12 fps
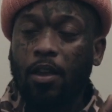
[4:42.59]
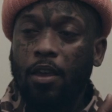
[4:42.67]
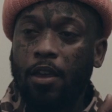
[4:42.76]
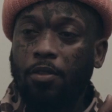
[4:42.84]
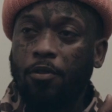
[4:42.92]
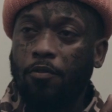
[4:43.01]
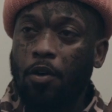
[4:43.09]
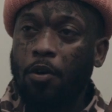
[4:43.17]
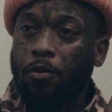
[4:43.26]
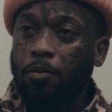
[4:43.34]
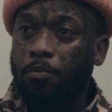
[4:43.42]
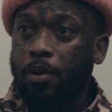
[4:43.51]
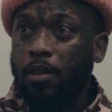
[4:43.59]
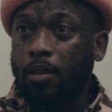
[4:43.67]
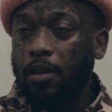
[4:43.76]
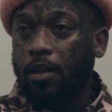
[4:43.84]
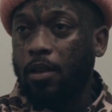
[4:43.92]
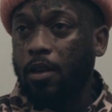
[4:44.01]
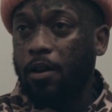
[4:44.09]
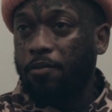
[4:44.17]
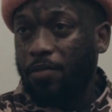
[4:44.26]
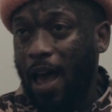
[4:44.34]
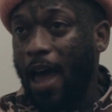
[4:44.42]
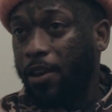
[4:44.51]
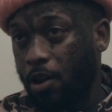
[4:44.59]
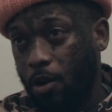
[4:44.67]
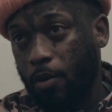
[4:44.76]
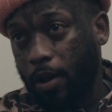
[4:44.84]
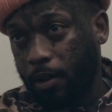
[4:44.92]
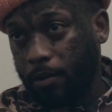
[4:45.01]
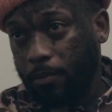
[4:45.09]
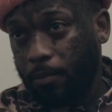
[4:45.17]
in the vulnerability of not knowing.